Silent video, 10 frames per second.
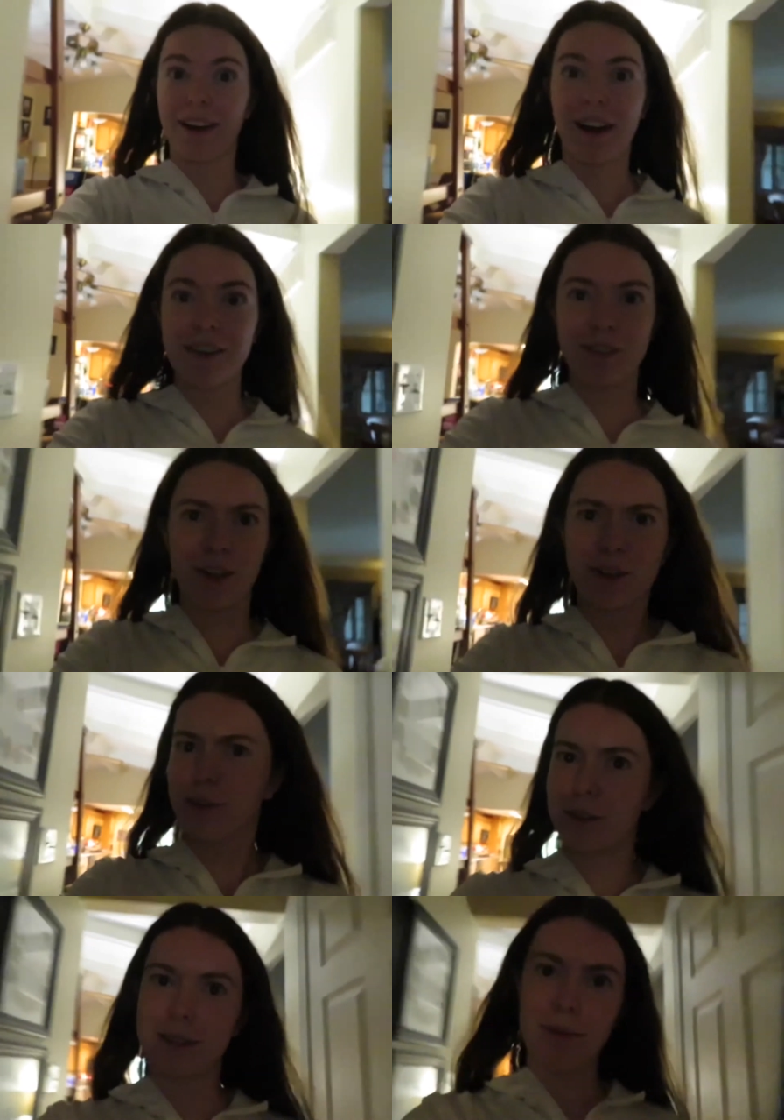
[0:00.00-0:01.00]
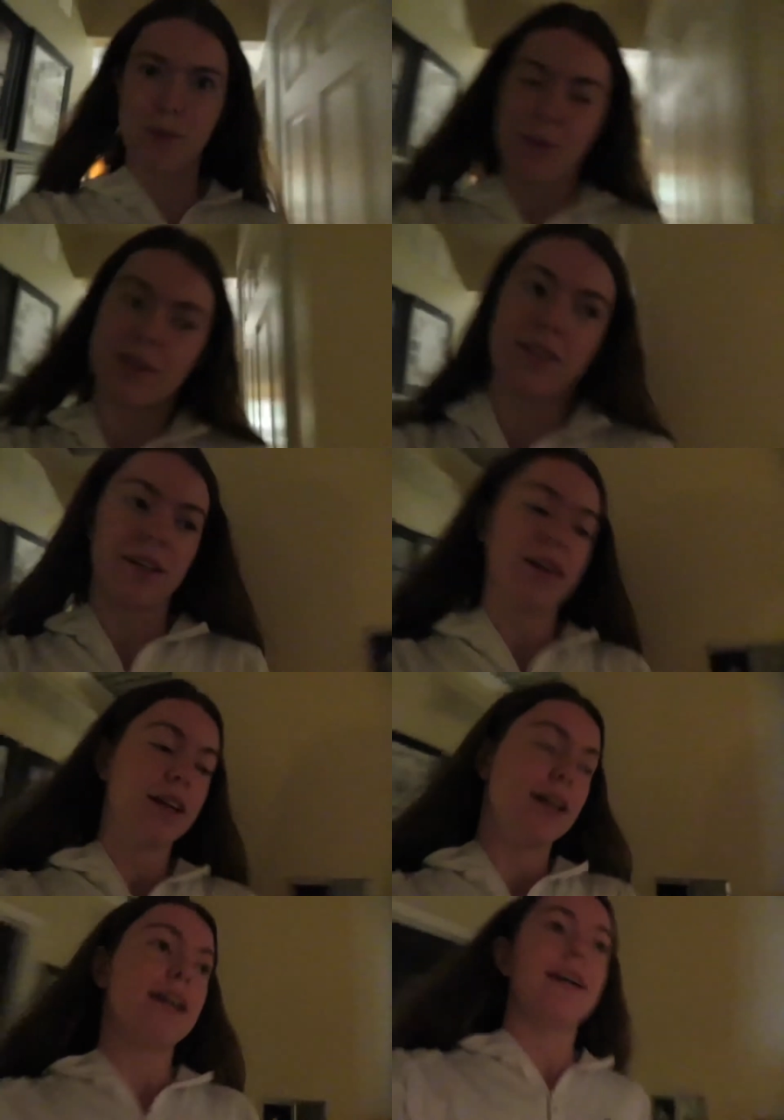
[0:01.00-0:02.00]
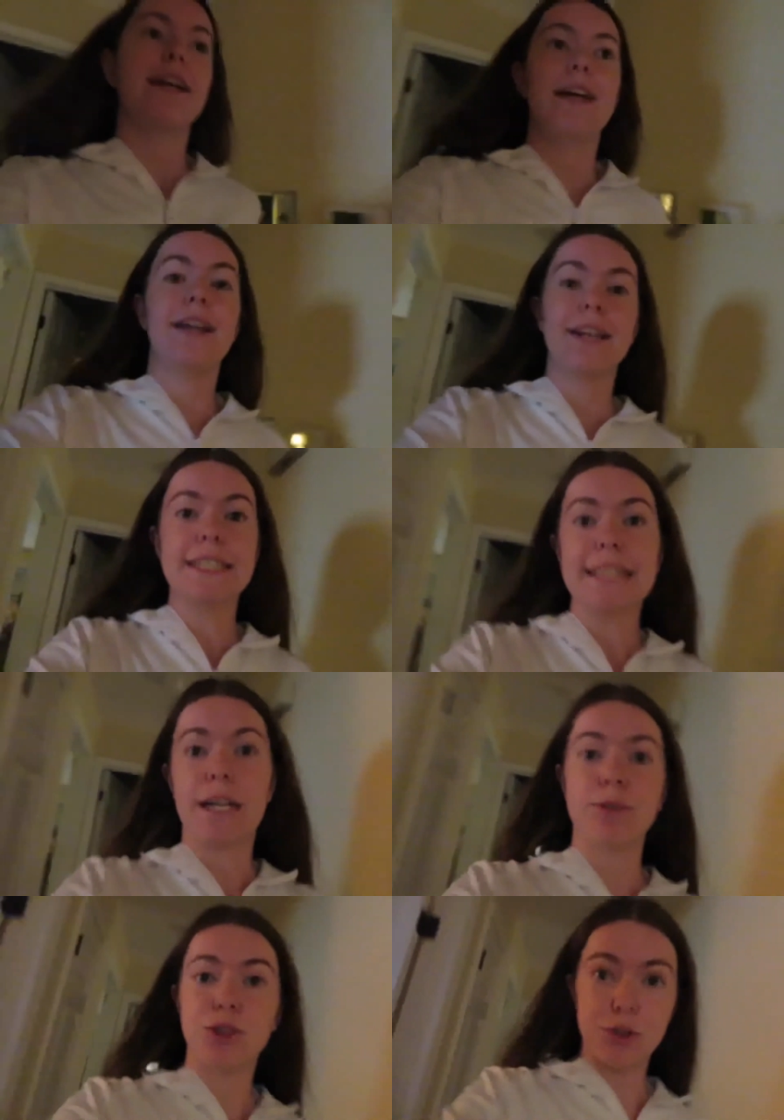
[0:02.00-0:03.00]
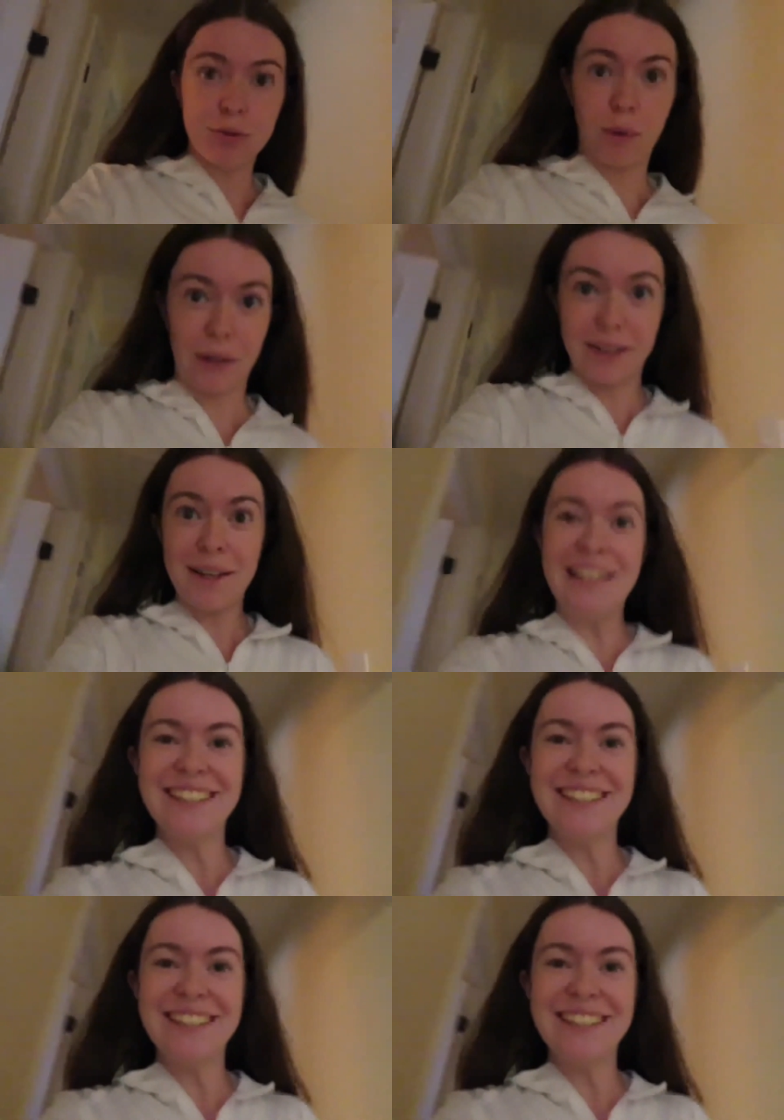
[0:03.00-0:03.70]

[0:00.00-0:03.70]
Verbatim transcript: hi vlog, long time no see. It is now 2.40.